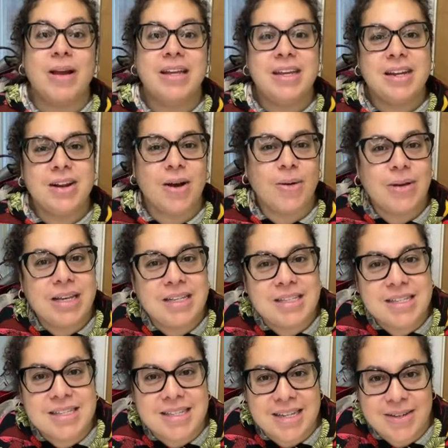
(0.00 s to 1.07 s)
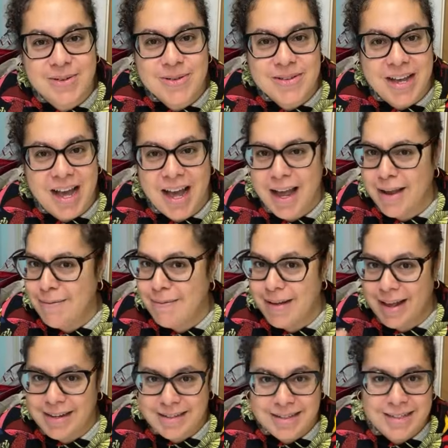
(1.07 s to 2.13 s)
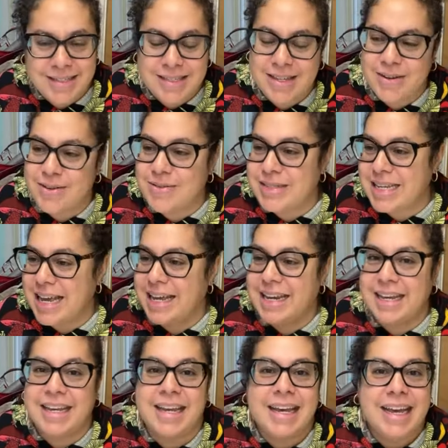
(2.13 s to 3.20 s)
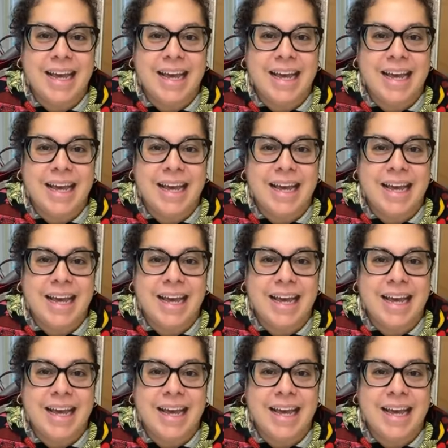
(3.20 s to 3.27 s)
you know, he's a single guy, just, you know, dating.